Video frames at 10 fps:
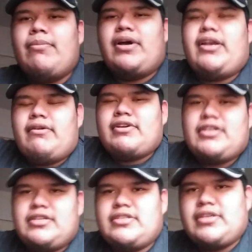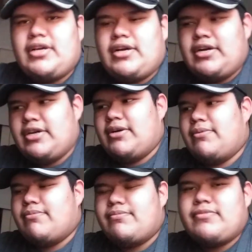But anyways, uh,
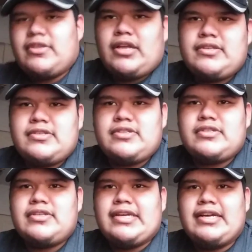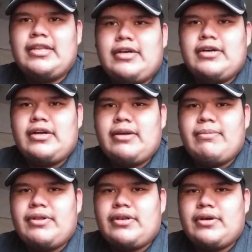um, that's how long I've
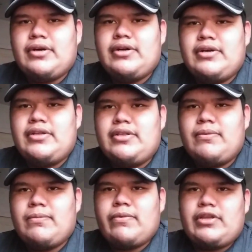been gone,